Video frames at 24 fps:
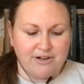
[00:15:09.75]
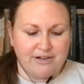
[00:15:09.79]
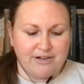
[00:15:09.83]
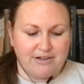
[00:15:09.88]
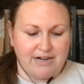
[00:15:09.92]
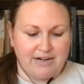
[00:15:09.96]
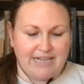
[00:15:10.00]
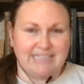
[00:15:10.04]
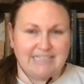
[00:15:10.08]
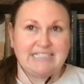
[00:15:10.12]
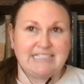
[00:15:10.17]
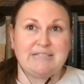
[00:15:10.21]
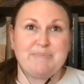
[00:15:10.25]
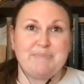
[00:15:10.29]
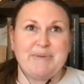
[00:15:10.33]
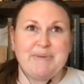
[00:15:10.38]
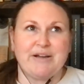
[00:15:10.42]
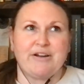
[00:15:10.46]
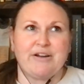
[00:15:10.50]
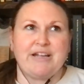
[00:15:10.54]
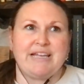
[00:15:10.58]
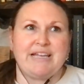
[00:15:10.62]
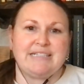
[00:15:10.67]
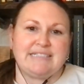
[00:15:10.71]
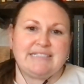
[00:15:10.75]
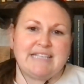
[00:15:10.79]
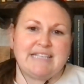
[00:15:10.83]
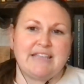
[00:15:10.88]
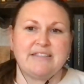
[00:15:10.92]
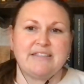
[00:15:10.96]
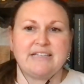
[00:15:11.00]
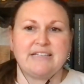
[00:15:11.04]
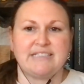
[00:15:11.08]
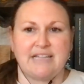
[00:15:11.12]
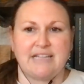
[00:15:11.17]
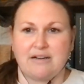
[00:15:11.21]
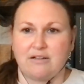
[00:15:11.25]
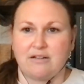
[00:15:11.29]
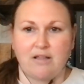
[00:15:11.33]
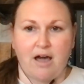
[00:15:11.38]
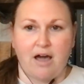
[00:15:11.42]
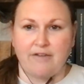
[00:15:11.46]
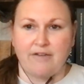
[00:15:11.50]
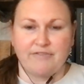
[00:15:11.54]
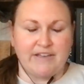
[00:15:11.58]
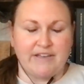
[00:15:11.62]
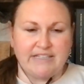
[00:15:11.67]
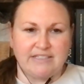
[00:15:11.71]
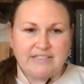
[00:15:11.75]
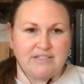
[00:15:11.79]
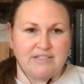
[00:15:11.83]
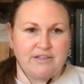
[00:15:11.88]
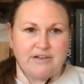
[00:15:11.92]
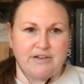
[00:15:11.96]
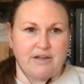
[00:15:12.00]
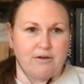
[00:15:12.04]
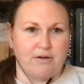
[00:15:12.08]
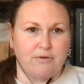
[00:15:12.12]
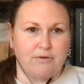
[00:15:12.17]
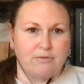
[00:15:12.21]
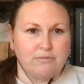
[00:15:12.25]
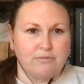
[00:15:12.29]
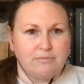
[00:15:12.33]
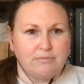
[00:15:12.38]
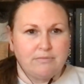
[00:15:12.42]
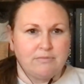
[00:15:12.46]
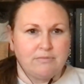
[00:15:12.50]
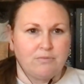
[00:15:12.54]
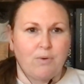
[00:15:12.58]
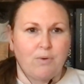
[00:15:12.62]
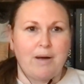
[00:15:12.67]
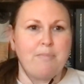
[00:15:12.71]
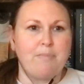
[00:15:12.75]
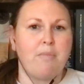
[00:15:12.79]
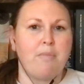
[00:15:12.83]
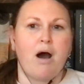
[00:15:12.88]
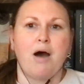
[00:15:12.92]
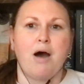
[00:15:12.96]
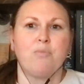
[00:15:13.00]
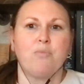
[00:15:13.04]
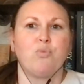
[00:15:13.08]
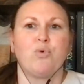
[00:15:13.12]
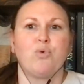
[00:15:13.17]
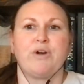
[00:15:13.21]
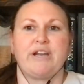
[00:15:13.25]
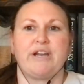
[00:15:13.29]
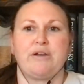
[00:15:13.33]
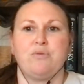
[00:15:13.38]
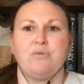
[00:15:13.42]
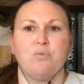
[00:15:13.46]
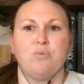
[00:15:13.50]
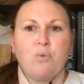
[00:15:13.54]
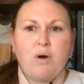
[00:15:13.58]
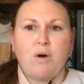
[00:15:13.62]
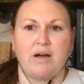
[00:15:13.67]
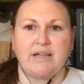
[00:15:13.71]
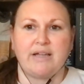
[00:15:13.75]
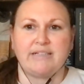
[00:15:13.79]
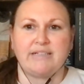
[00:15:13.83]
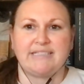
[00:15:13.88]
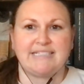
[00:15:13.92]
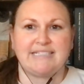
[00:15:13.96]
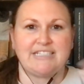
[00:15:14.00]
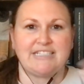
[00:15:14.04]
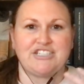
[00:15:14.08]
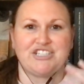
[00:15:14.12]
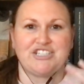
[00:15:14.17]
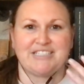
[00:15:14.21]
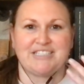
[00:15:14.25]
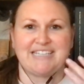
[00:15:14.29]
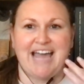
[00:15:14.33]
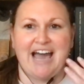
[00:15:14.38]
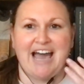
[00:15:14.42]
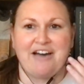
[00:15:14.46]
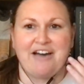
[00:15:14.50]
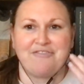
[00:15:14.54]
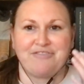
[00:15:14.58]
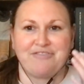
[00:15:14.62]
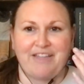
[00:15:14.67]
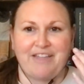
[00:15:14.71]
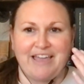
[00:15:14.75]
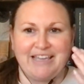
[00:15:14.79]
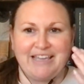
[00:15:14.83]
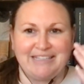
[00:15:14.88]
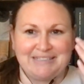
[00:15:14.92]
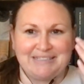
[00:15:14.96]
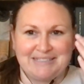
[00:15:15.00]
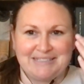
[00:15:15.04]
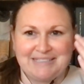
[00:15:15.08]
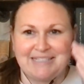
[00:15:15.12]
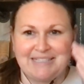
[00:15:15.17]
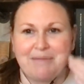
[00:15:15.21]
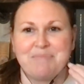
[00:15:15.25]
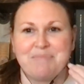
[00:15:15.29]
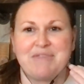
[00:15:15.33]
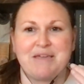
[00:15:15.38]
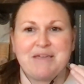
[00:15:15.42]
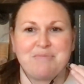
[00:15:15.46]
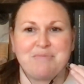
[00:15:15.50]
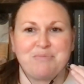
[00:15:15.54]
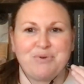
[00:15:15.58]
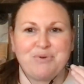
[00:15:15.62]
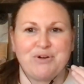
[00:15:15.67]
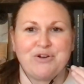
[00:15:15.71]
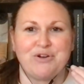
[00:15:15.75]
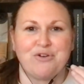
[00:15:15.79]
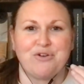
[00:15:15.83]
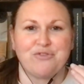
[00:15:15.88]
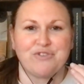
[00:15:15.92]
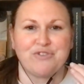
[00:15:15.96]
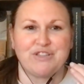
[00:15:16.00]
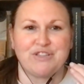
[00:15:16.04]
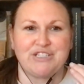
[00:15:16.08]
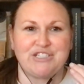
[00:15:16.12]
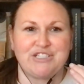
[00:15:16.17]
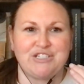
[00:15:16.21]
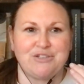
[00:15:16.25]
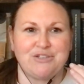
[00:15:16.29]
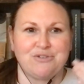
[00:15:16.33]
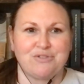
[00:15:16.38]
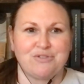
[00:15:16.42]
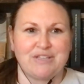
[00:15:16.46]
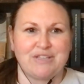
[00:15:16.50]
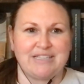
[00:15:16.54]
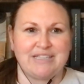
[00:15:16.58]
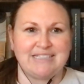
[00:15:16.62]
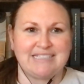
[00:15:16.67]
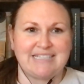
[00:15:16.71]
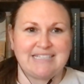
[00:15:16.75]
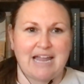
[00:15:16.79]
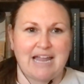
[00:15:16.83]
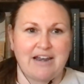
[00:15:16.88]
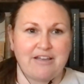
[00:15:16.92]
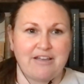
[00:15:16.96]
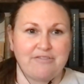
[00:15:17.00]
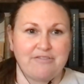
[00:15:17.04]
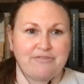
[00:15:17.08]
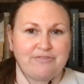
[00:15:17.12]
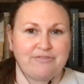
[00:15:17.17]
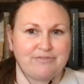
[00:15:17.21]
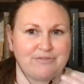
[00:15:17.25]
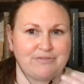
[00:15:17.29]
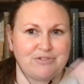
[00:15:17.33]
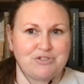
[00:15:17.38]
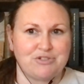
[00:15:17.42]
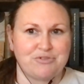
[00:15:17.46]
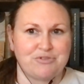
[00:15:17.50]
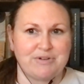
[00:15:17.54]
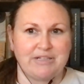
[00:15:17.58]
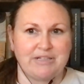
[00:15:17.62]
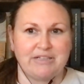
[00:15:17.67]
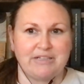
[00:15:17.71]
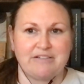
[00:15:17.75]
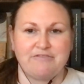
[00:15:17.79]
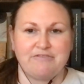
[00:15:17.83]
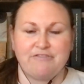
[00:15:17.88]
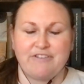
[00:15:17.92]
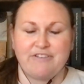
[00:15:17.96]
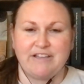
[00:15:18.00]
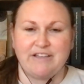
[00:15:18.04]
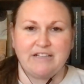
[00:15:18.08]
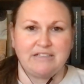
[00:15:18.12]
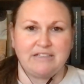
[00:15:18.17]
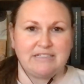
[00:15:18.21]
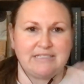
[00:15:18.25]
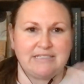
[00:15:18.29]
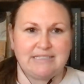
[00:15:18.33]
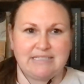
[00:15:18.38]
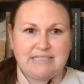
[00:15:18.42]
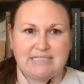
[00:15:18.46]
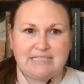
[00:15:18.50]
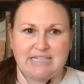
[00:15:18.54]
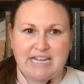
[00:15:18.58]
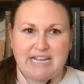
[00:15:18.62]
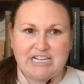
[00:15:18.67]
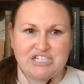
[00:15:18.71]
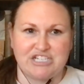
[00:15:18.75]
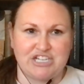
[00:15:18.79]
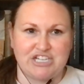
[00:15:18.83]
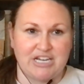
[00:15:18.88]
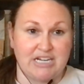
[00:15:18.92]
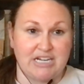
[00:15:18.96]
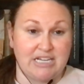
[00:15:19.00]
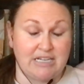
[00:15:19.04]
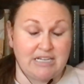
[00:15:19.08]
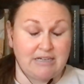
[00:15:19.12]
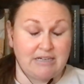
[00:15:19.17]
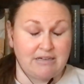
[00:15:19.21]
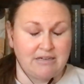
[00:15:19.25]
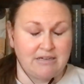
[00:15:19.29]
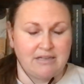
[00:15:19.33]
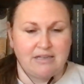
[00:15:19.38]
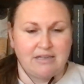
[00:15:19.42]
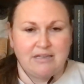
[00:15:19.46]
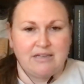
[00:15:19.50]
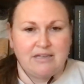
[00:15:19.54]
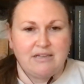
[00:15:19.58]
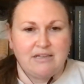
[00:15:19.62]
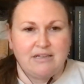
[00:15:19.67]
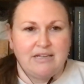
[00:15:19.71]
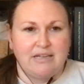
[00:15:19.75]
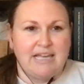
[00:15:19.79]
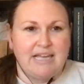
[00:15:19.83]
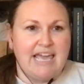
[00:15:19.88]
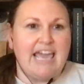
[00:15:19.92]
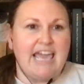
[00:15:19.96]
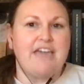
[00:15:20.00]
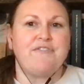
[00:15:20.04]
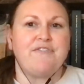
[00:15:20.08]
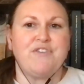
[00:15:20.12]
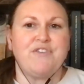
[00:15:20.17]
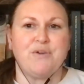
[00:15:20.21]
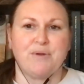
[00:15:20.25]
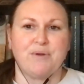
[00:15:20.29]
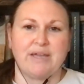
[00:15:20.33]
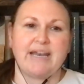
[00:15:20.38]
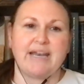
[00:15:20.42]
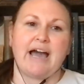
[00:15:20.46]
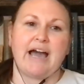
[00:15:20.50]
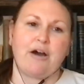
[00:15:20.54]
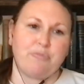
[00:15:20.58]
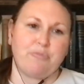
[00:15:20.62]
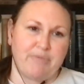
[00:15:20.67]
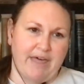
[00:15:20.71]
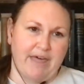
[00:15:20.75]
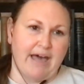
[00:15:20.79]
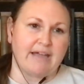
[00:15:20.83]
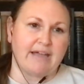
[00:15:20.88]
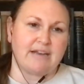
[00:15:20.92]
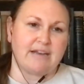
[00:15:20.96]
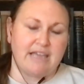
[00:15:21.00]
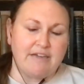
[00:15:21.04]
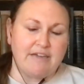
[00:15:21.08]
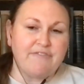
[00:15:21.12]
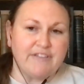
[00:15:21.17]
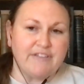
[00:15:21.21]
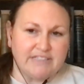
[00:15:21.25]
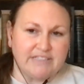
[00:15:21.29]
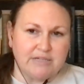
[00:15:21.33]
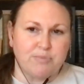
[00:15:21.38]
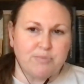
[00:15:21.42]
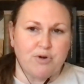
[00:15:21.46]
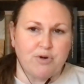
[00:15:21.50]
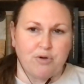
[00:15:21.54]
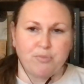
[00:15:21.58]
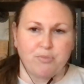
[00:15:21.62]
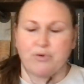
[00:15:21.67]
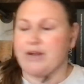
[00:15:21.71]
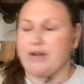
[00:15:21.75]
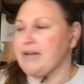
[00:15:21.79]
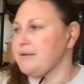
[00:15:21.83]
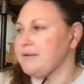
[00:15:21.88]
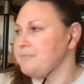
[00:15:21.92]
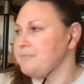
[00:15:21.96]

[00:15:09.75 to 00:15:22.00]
experience in the dental office, you know? What mom wouldn't want to just have like something put over the tooth instead of drill and fill and sedation, and if you can help that, if it's appropriate.